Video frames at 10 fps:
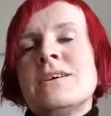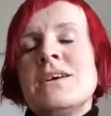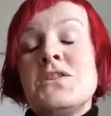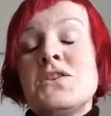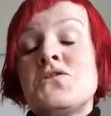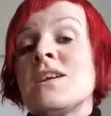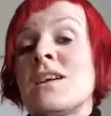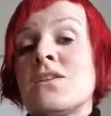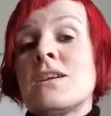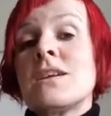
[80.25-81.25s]
the
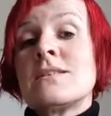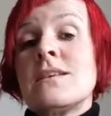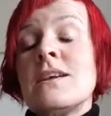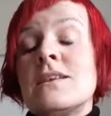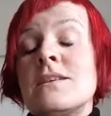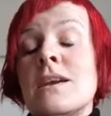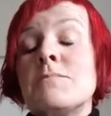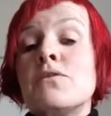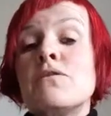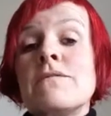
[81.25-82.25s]
tricky thing in
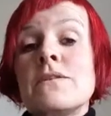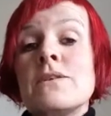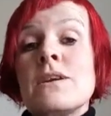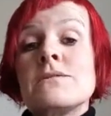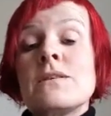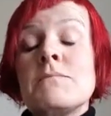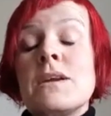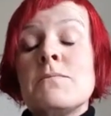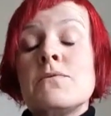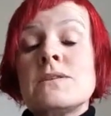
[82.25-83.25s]
portfolios that
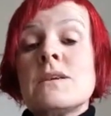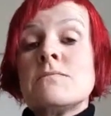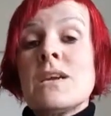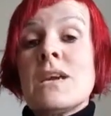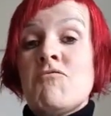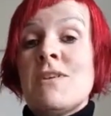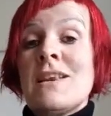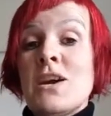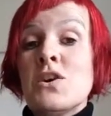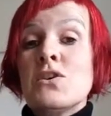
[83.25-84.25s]
people seem to get
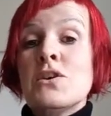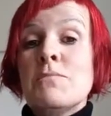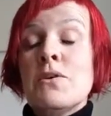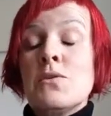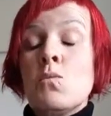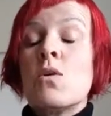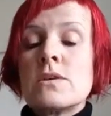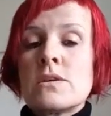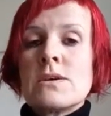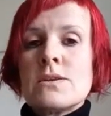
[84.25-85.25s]
really hung up on.
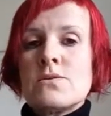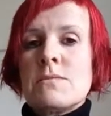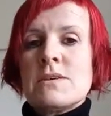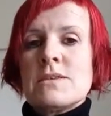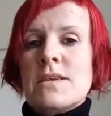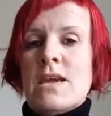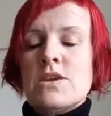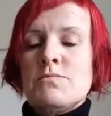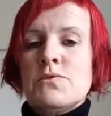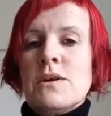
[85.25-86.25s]
What do I do in my
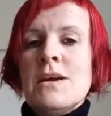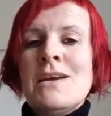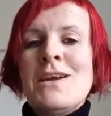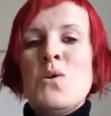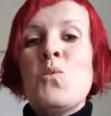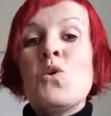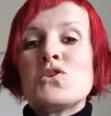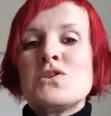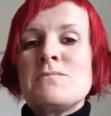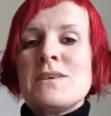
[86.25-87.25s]
sketchbook? What
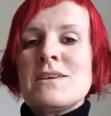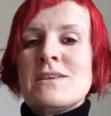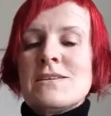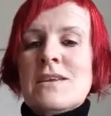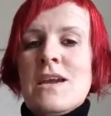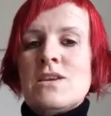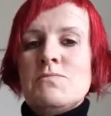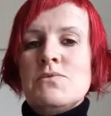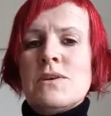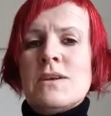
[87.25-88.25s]
should be in a
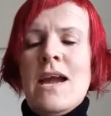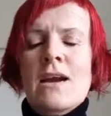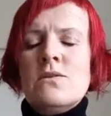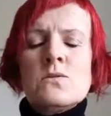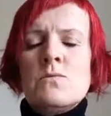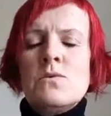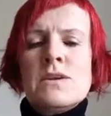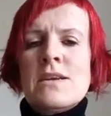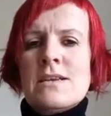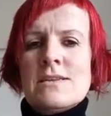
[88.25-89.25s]
sketchbook? How do I
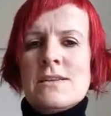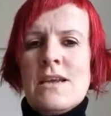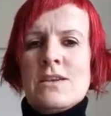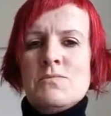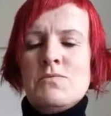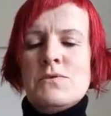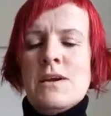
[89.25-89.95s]
work in a sketchbook?